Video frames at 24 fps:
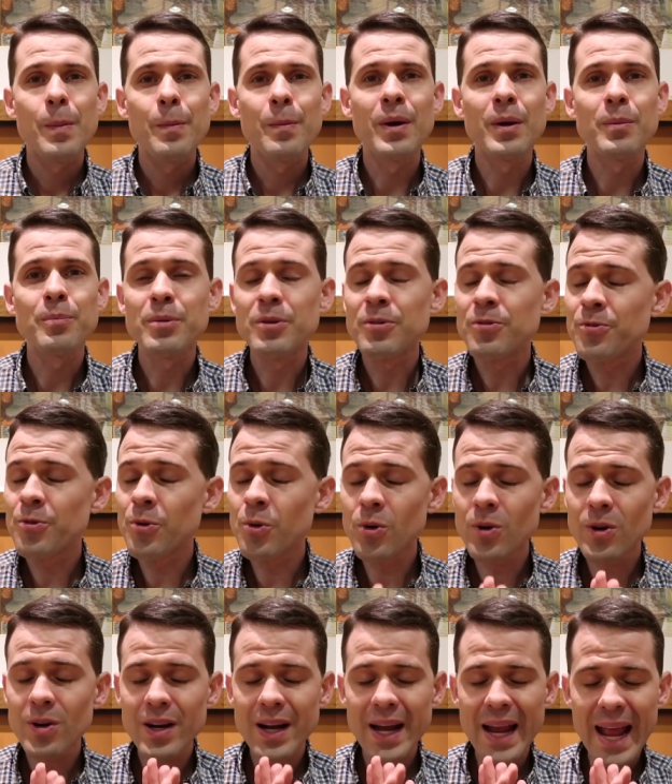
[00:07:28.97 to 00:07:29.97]
But
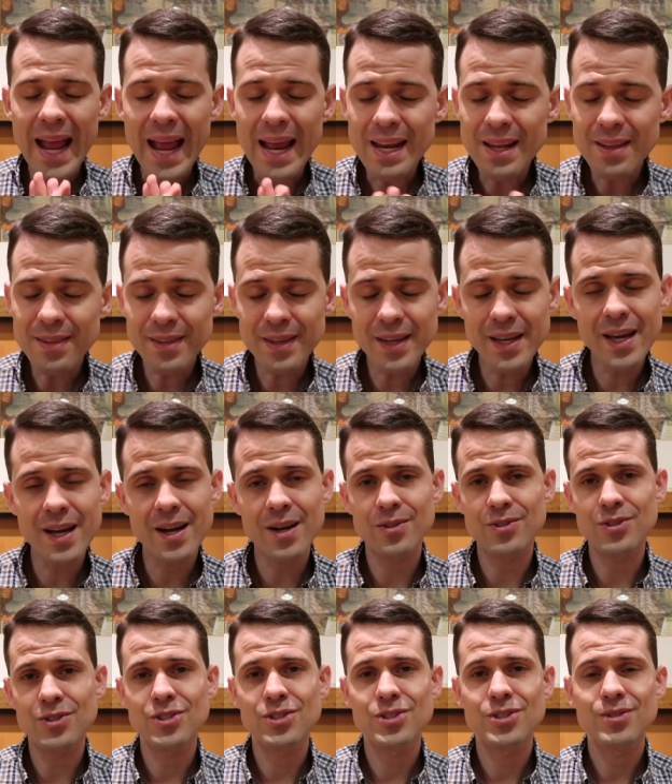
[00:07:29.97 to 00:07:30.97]
before anything
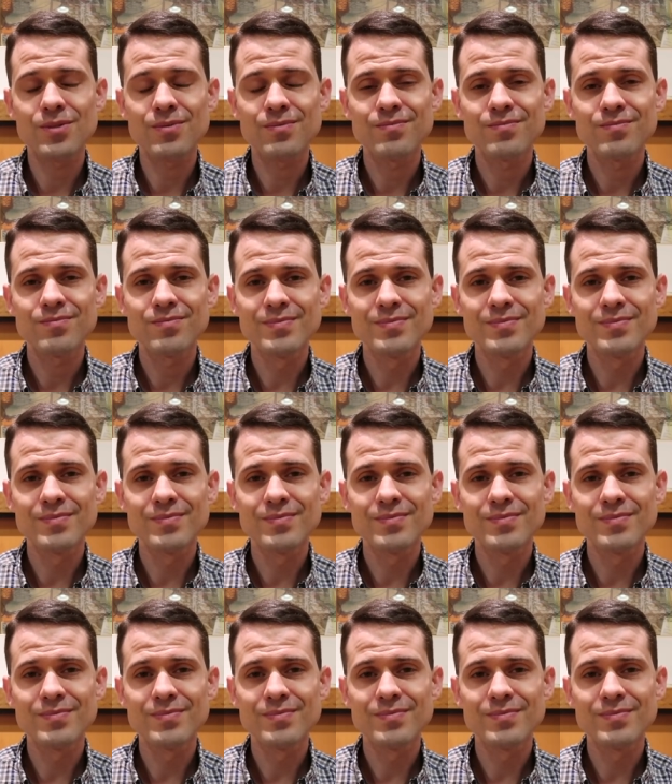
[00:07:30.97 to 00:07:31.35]
else,